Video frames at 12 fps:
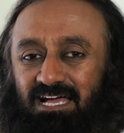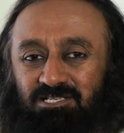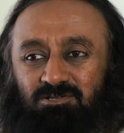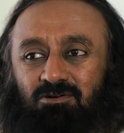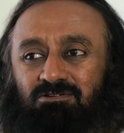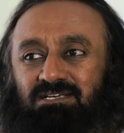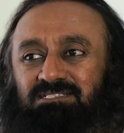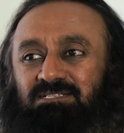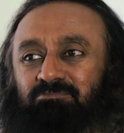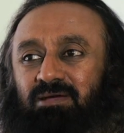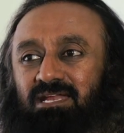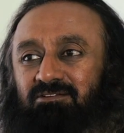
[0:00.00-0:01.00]
As long as
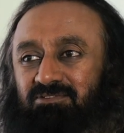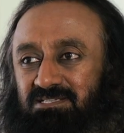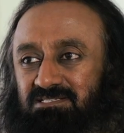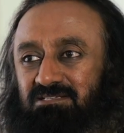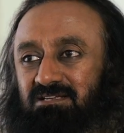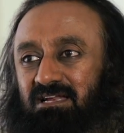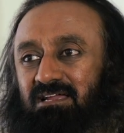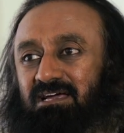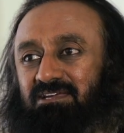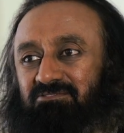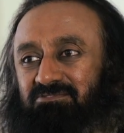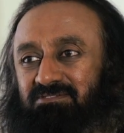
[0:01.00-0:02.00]
it benefits our
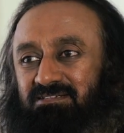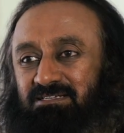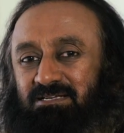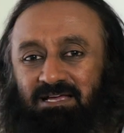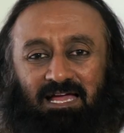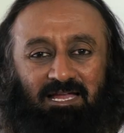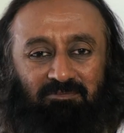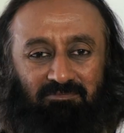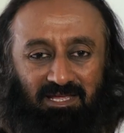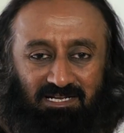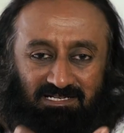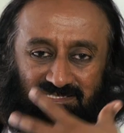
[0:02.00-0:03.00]
life and
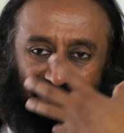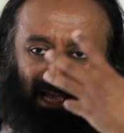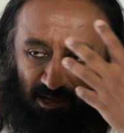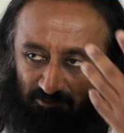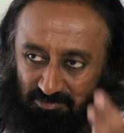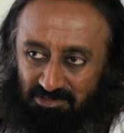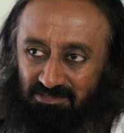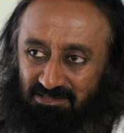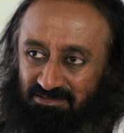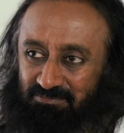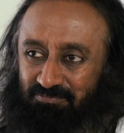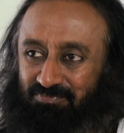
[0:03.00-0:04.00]
make us
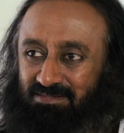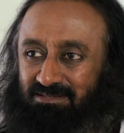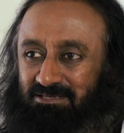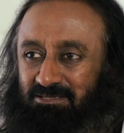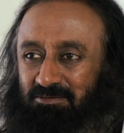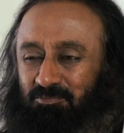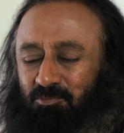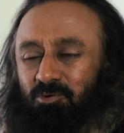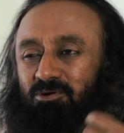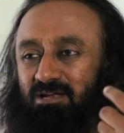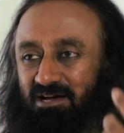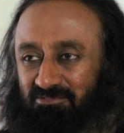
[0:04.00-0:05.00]
happier,
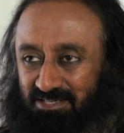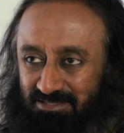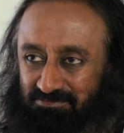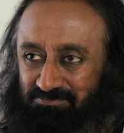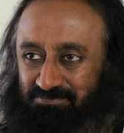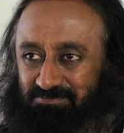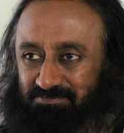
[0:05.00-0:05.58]
more loving,